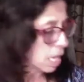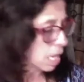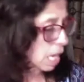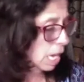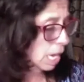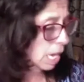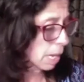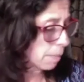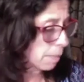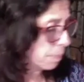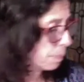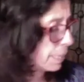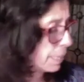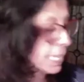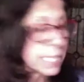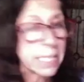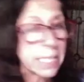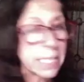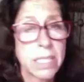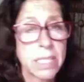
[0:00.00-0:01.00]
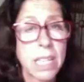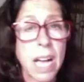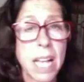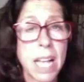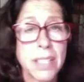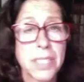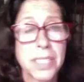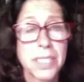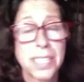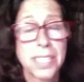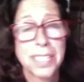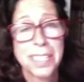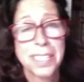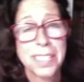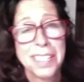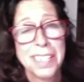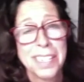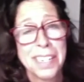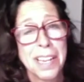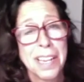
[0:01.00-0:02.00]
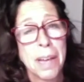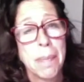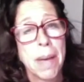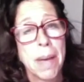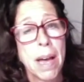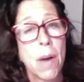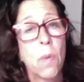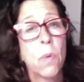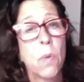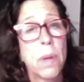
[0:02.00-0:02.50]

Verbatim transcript: um, being discussed about yeah.